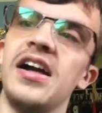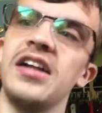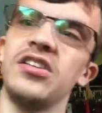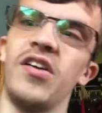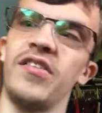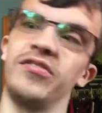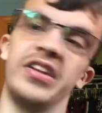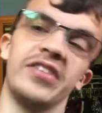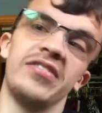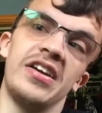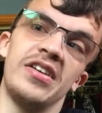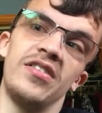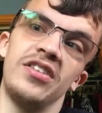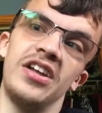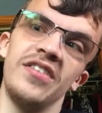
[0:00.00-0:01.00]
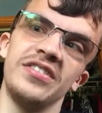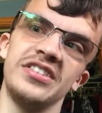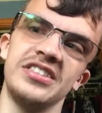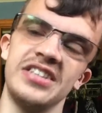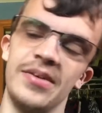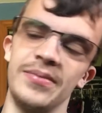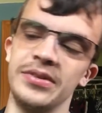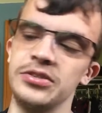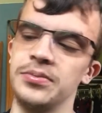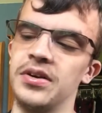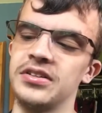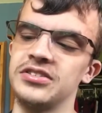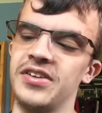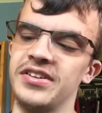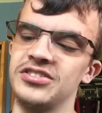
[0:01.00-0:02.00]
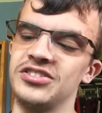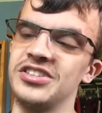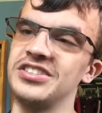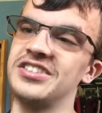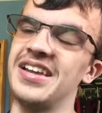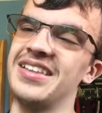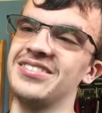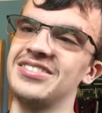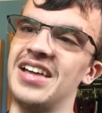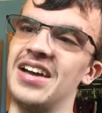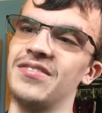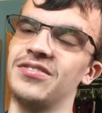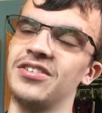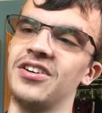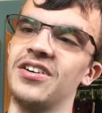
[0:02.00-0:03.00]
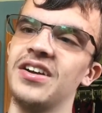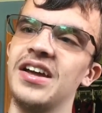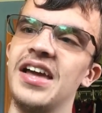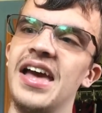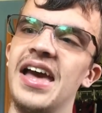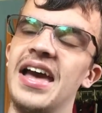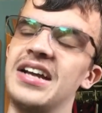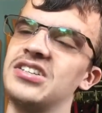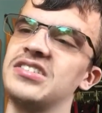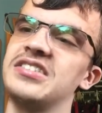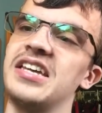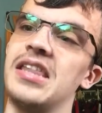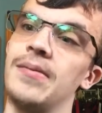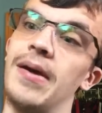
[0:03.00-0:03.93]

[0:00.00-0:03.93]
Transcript: Well, I haven't really read a whole lot of his image books, so I shouldn't say that for shouldn't say that.